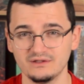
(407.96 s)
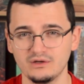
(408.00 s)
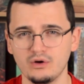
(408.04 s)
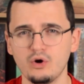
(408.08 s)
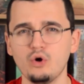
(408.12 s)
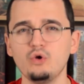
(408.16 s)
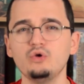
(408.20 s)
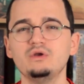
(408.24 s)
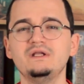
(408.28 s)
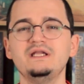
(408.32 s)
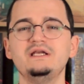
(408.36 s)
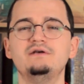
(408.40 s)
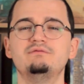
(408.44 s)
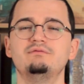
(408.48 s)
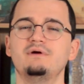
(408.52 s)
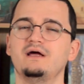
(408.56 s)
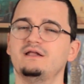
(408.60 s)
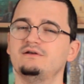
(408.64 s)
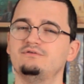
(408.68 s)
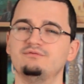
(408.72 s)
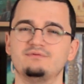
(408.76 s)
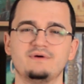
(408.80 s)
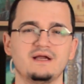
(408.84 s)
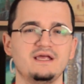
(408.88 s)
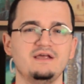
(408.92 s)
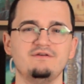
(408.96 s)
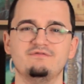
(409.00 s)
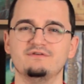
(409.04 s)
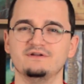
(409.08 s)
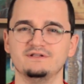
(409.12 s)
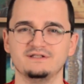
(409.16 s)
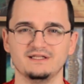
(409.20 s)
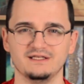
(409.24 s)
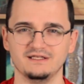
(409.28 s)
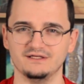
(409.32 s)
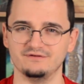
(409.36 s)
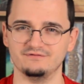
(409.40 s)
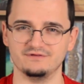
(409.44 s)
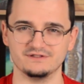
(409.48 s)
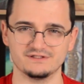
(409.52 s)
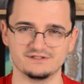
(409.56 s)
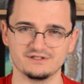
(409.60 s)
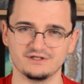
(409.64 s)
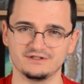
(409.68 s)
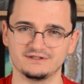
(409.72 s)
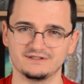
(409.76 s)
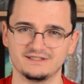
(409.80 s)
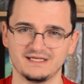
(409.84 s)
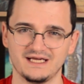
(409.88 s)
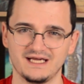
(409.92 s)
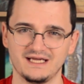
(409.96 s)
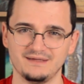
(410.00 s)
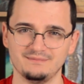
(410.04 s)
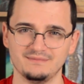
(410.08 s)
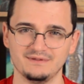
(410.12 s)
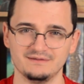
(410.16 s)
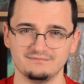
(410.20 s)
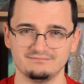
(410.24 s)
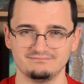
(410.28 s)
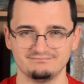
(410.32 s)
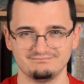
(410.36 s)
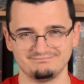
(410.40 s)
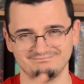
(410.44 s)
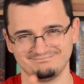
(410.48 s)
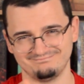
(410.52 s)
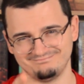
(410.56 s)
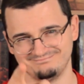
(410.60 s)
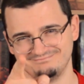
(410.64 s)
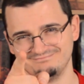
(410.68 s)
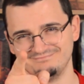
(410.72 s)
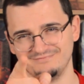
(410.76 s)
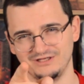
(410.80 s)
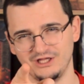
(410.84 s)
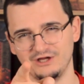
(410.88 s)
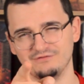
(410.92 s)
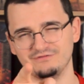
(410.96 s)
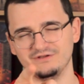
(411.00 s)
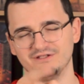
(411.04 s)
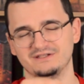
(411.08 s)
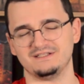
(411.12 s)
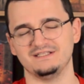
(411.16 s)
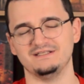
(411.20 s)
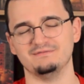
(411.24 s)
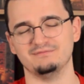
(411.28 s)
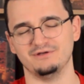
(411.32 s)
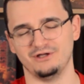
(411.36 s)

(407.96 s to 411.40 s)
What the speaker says: Only Red Raven delivers on time. Love you, Team